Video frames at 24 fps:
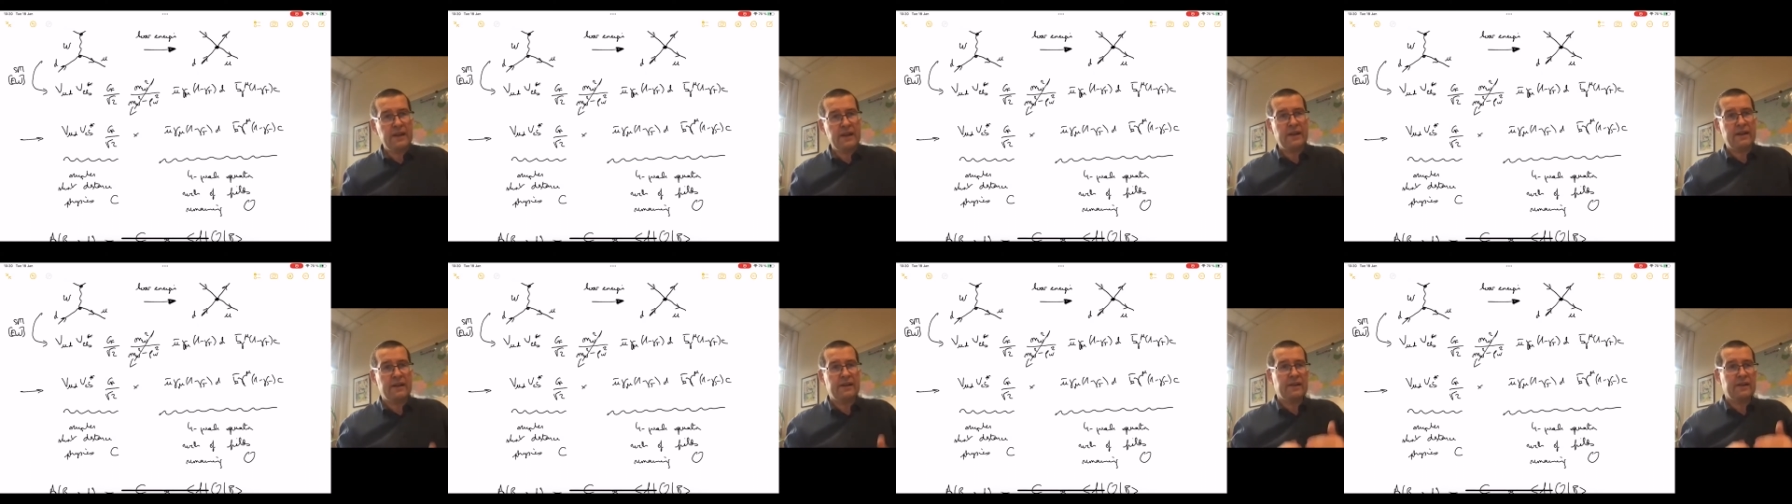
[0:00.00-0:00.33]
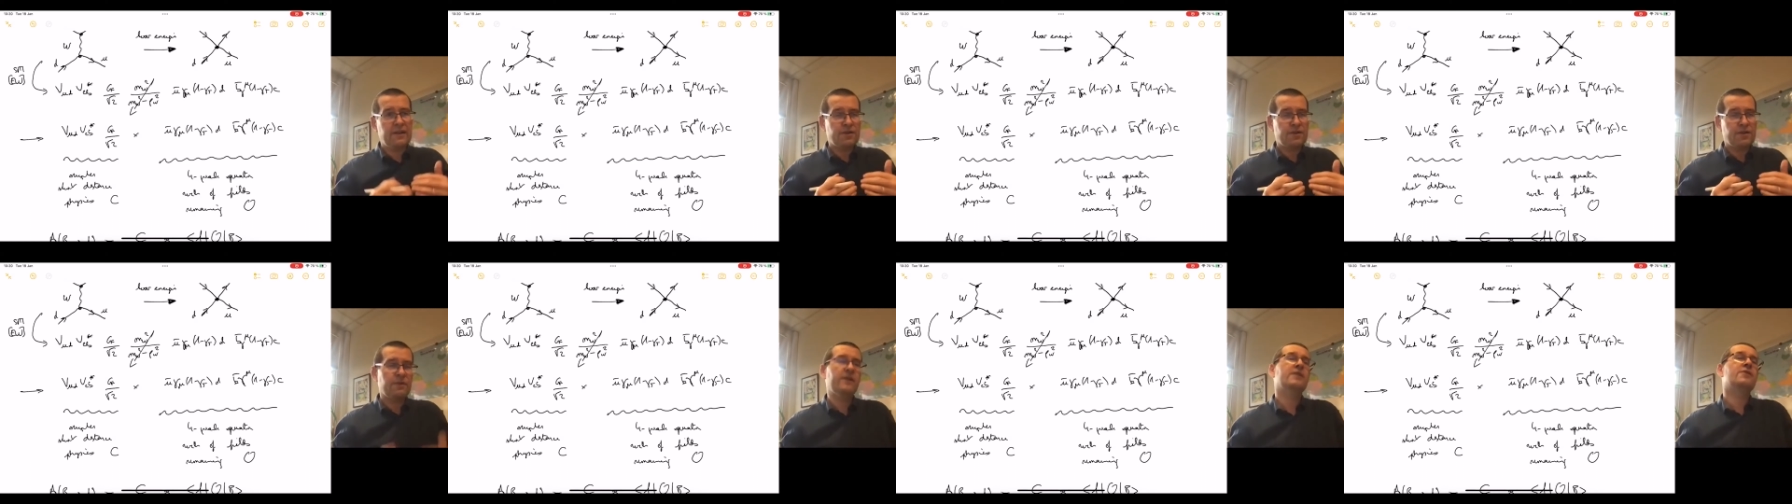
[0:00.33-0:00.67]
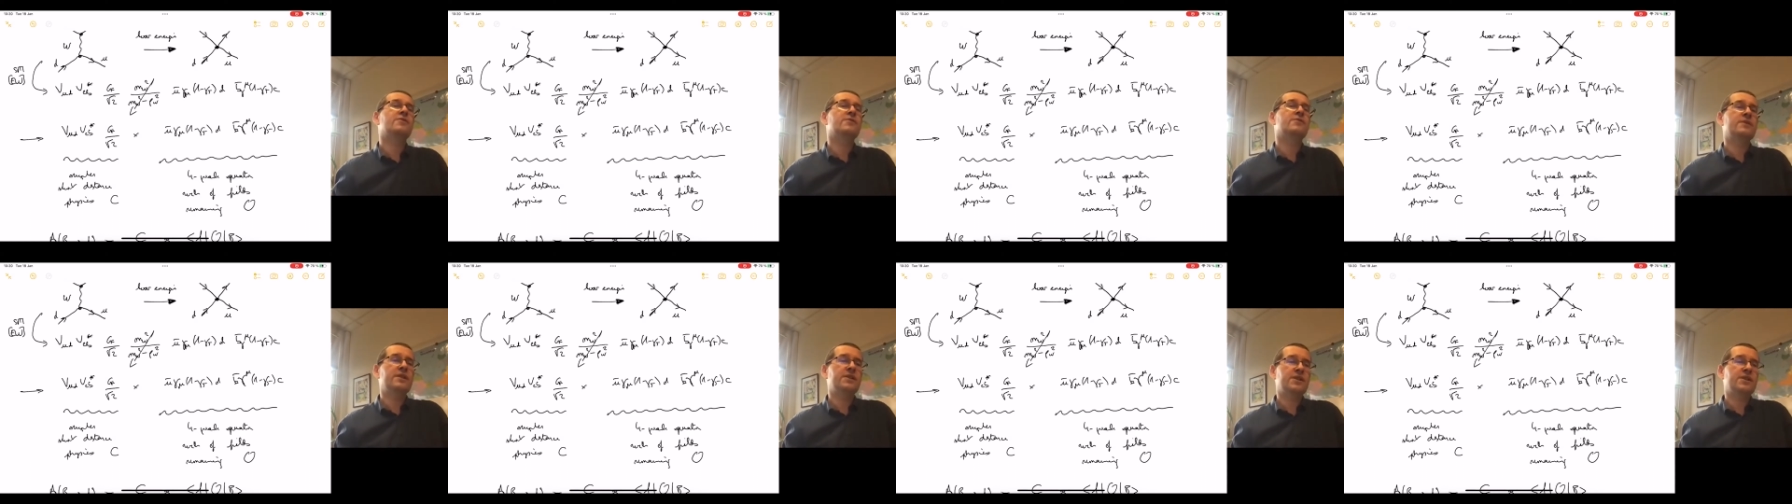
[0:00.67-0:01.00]
and I try to
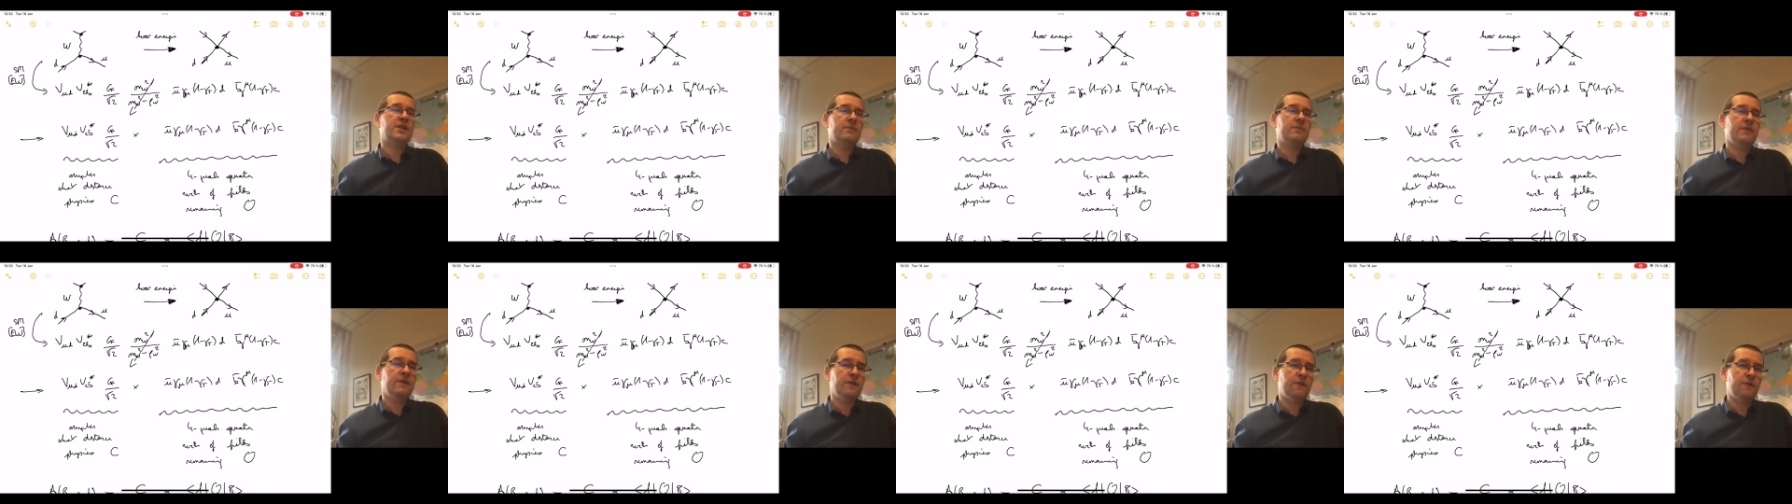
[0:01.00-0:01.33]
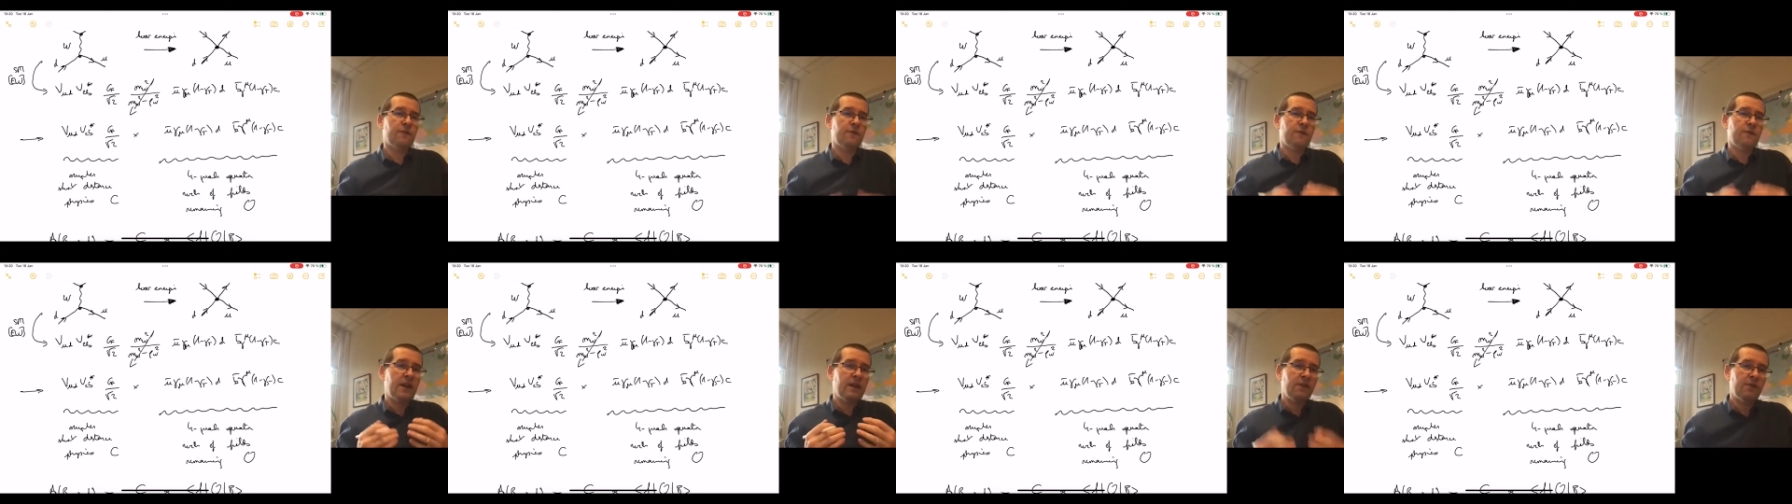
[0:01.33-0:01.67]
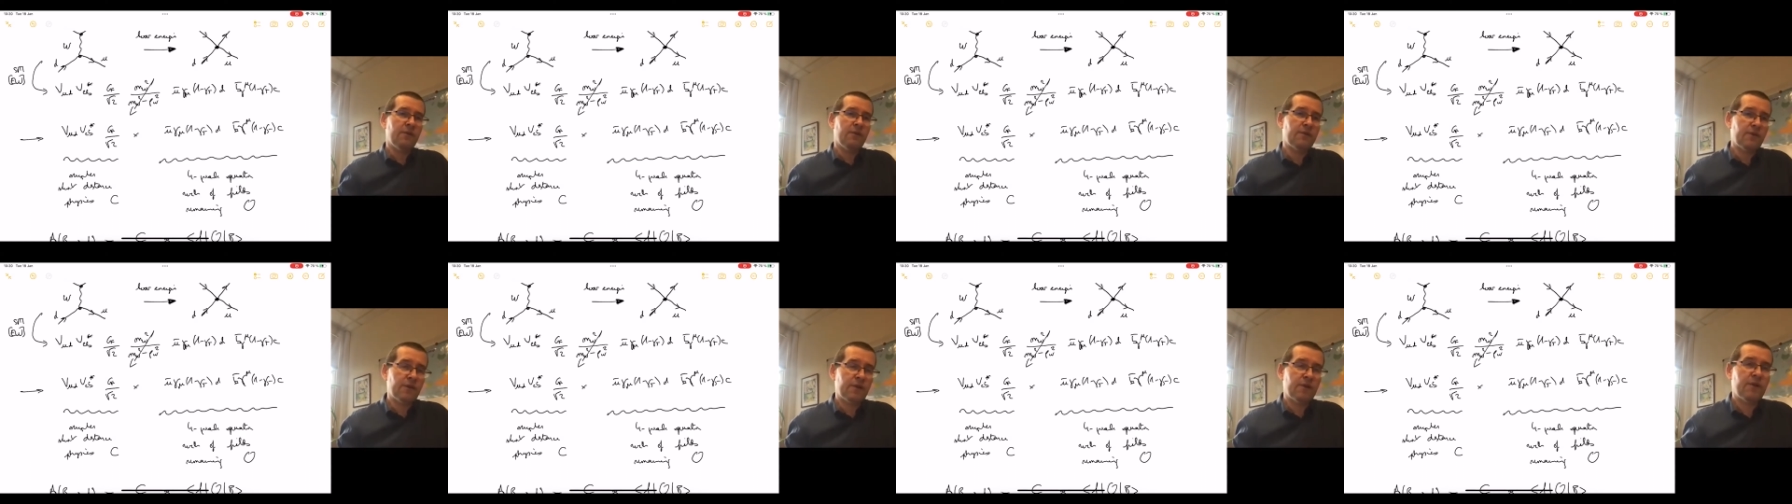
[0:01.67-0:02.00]
determine the value
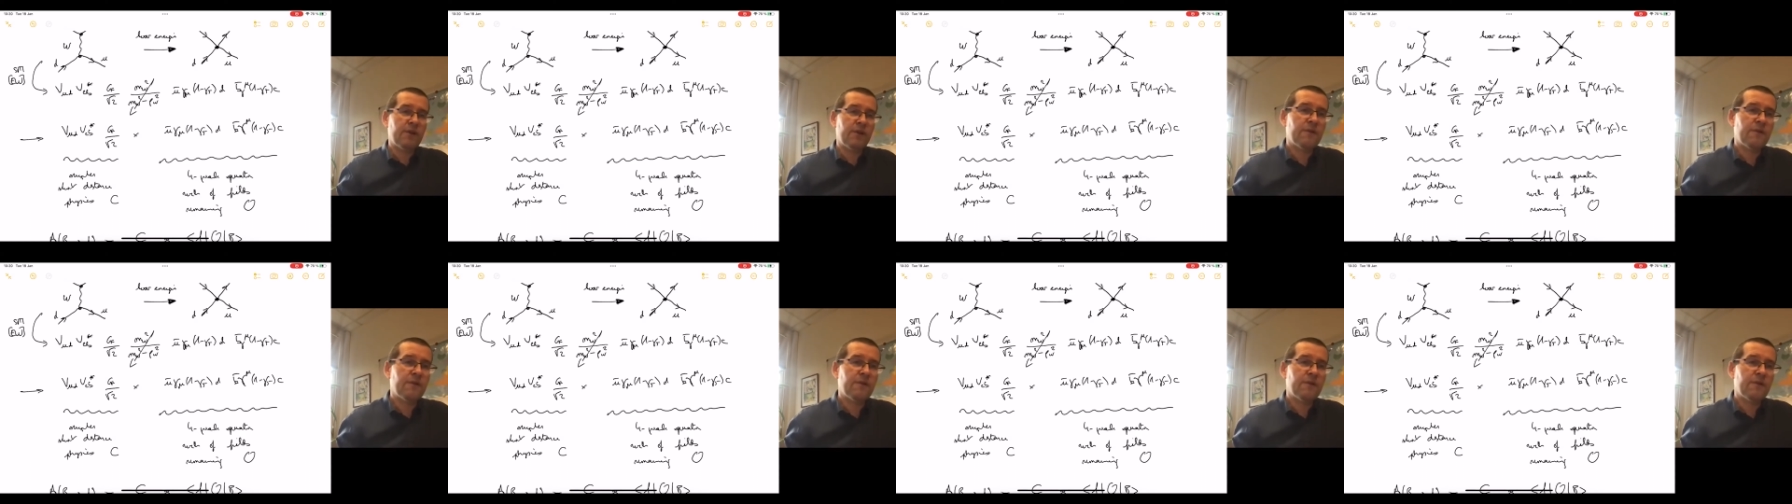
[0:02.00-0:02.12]
of the